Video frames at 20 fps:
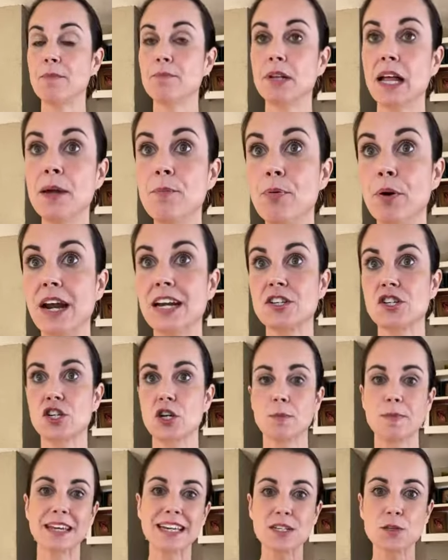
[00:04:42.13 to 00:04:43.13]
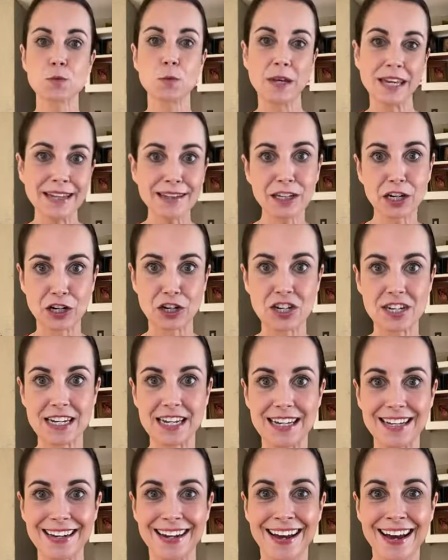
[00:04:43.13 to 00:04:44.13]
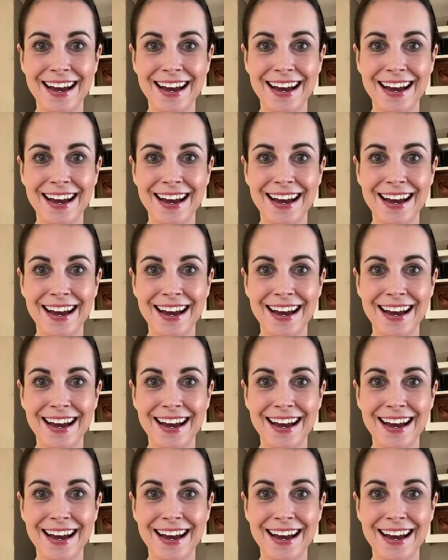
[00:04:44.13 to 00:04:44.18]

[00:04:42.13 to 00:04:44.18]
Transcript: blood pressure because we learned it